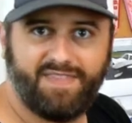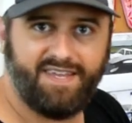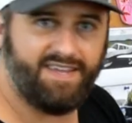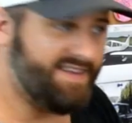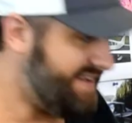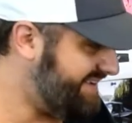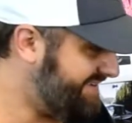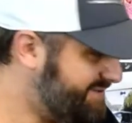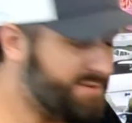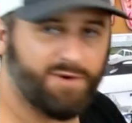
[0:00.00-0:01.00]
the
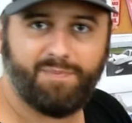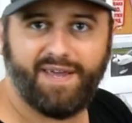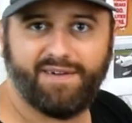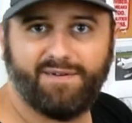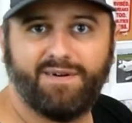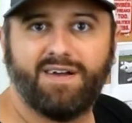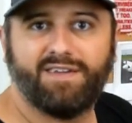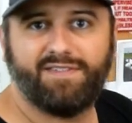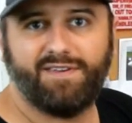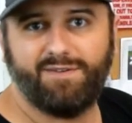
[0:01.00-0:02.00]
door panel
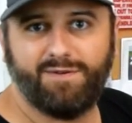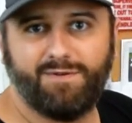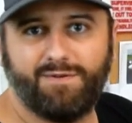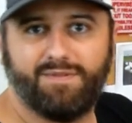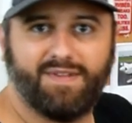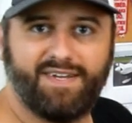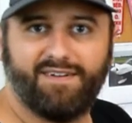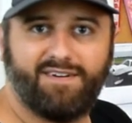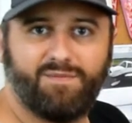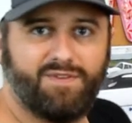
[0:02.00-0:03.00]
that you
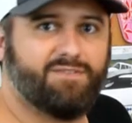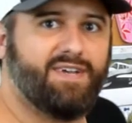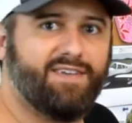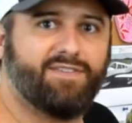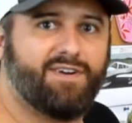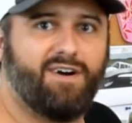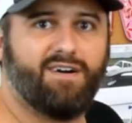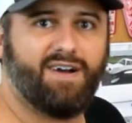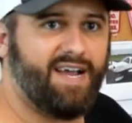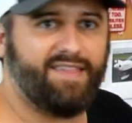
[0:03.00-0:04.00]
lean on when you're in the
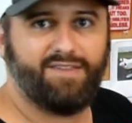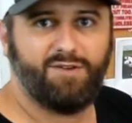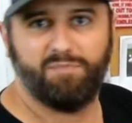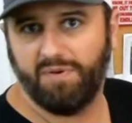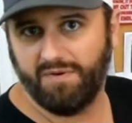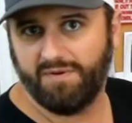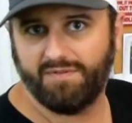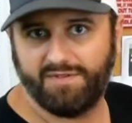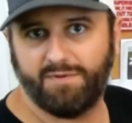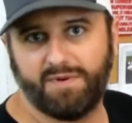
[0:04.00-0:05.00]
car and that you
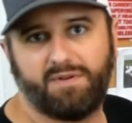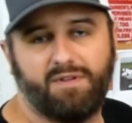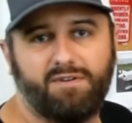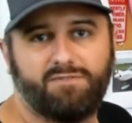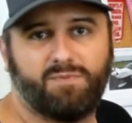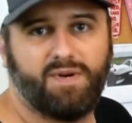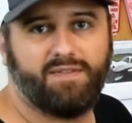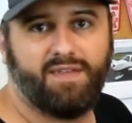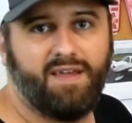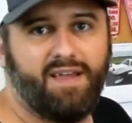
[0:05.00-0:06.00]
pull the door closed
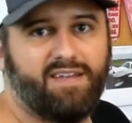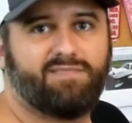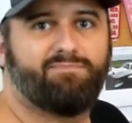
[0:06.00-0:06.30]
with is